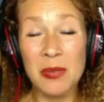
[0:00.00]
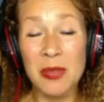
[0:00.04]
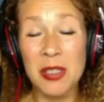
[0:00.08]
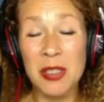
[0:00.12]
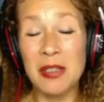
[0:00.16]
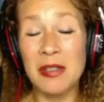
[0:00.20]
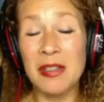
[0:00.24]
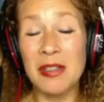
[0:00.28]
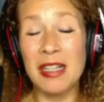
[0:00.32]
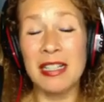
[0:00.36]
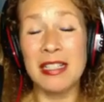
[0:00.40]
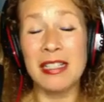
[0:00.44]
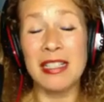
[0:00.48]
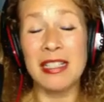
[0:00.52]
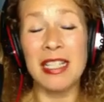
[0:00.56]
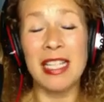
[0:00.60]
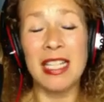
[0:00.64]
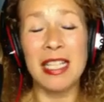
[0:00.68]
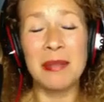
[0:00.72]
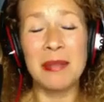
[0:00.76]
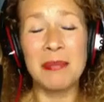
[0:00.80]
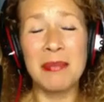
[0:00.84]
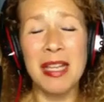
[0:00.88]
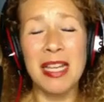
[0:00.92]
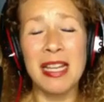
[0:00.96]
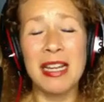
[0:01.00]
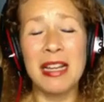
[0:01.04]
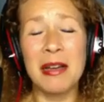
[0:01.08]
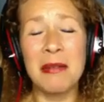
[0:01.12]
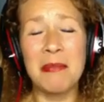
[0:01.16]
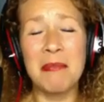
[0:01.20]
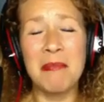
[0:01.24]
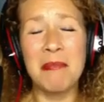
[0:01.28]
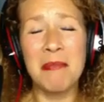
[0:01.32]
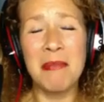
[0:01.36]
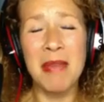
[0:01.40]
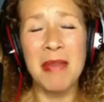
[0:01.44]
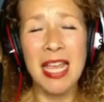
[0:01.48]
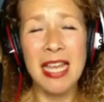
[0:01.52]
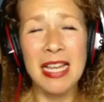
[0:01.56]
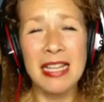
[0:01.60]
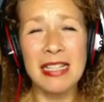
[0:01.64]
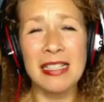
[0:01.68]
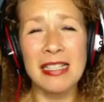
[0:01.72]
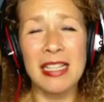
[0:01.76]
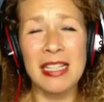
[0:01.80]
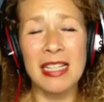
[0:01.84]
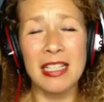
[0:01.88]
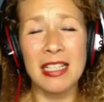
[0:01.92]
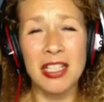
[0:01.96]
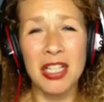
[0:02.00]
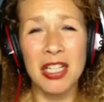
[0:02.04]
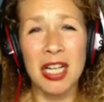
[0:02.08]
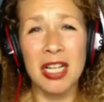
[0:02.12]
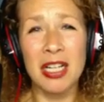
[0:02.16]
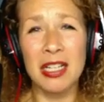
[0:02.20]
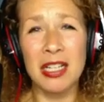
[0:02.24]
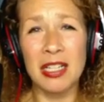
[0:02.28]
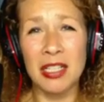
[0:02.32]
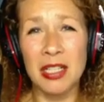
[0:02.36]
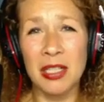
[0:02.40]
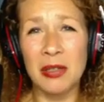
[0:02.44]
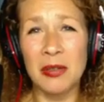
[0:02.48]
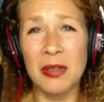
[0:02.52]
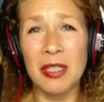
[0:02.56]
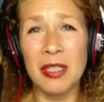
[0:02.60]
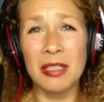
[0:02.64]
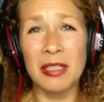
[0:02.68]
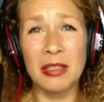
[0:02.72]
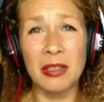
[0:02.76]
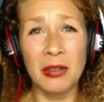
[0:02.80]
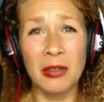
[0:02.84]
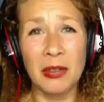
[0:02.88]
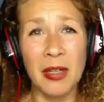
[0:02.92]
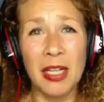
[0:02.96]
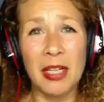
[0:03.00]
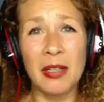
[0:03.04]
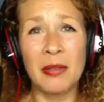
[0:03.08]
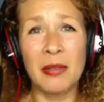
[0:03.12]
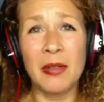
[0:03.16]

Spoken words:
where you got to meet amazing Judge Leonia Lloyd,